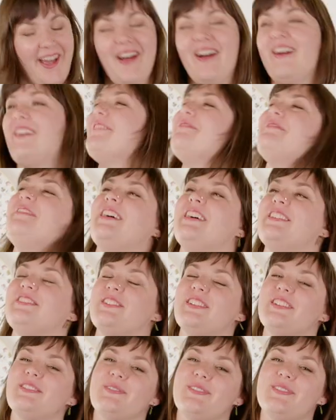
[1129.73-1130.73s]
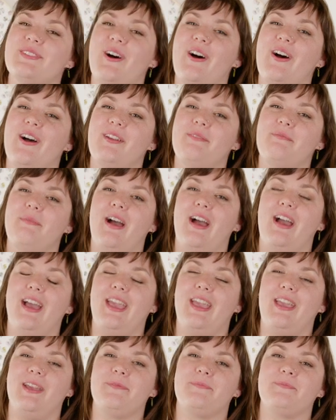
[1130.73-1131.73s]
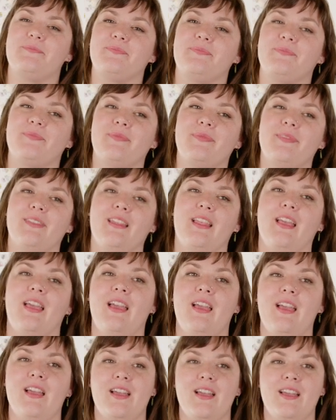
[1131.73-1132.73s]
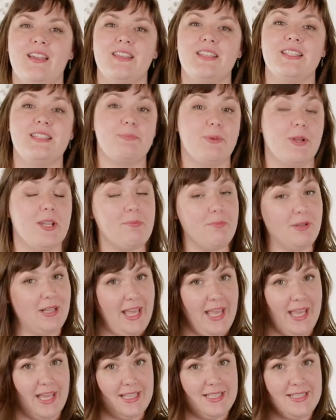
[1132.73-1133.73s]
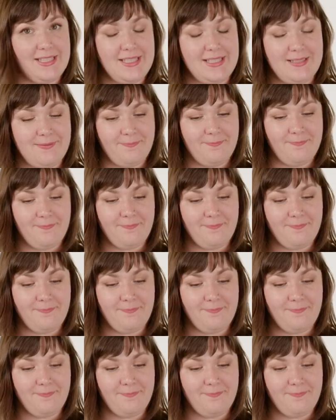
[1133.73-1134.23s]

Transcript: Um, so this was on my spring plans